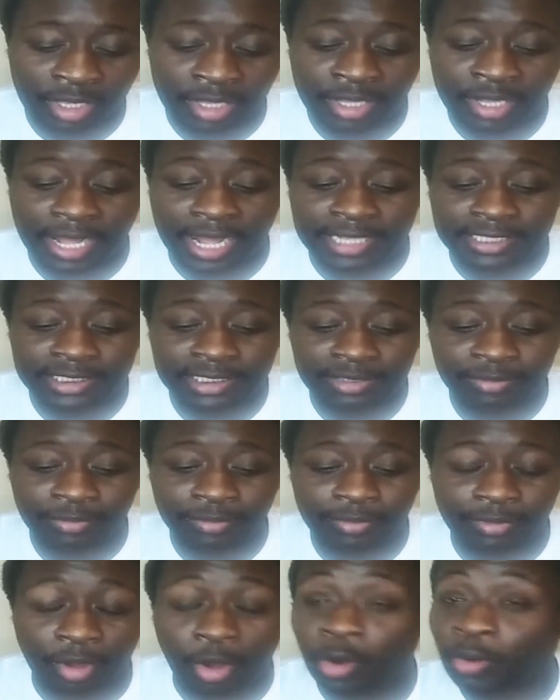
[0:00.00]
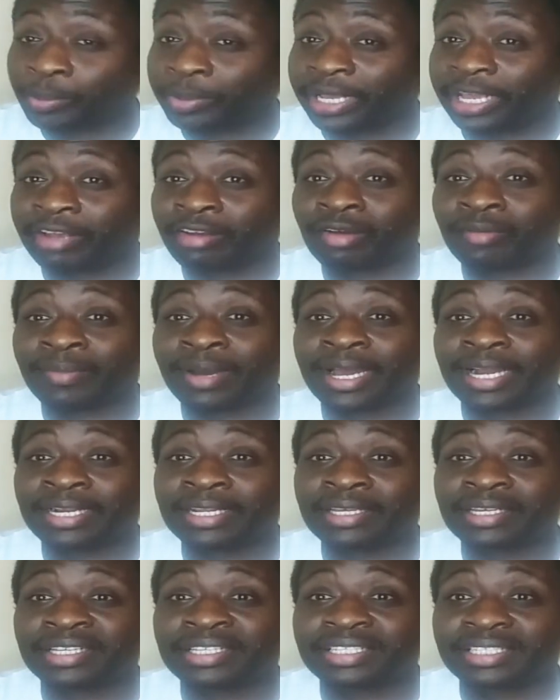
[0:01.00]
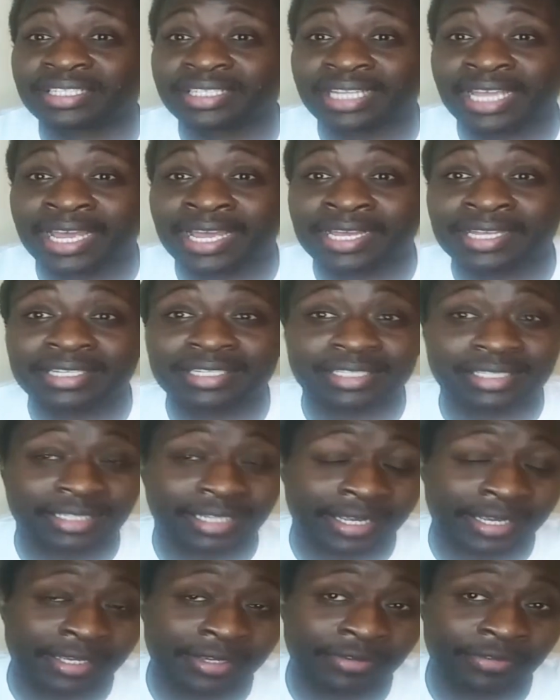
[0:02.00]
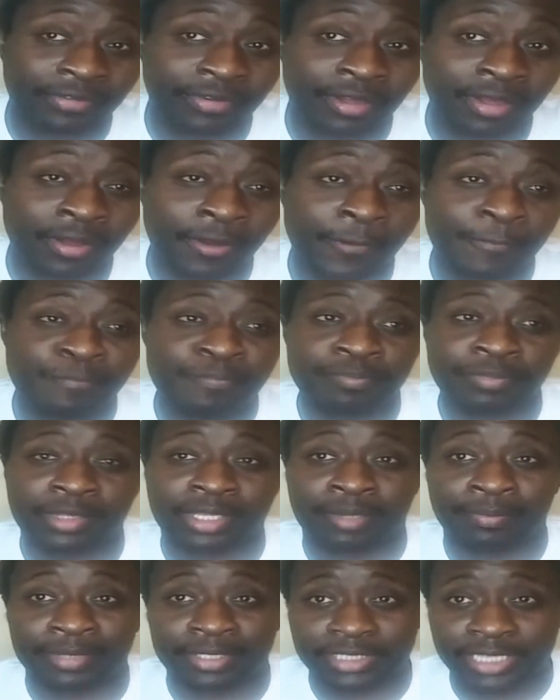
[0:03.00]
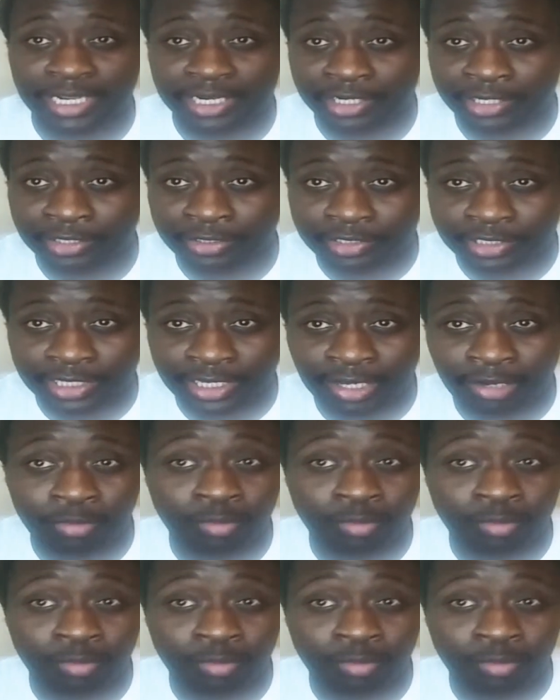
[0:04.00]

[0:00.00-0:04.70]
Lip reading: I just hope that everybody is staying safe and protecting yourself,